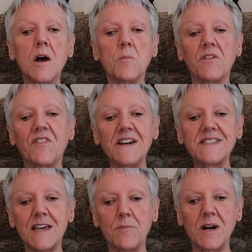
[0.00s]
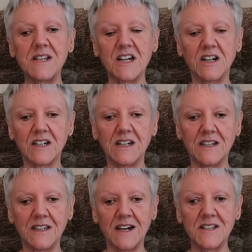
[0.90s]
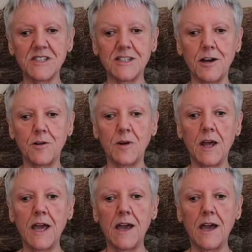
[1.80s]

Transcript: But if I set my target at 9 stone,